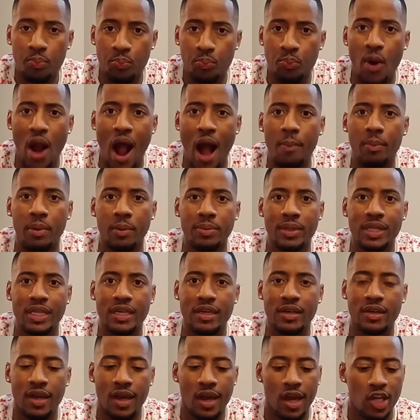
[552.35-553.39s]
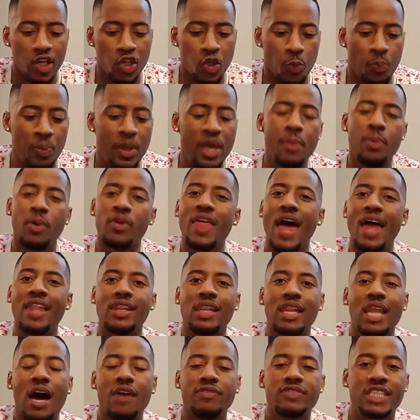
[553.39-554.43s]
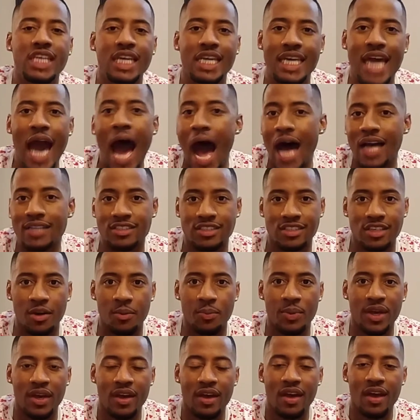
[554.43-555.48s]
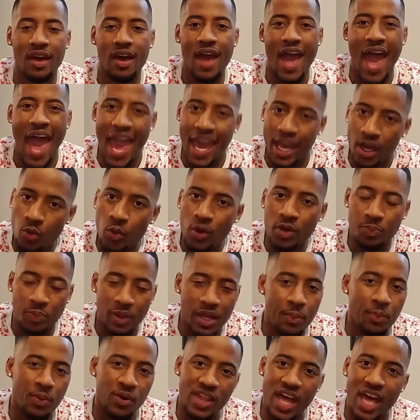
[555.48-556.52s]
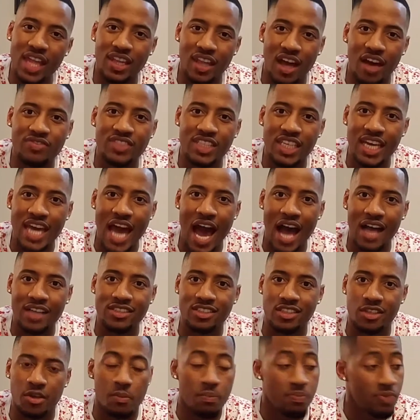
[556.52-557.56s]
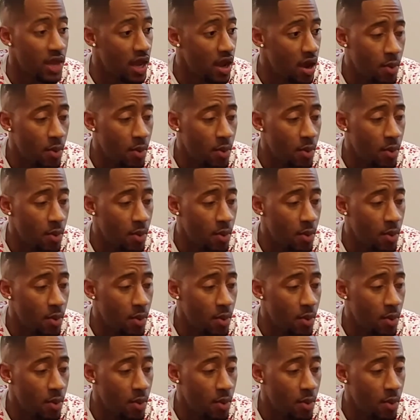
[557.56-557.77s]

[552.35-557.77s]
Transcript: Probably. Do people that love to gossip hang with people that love to gossip?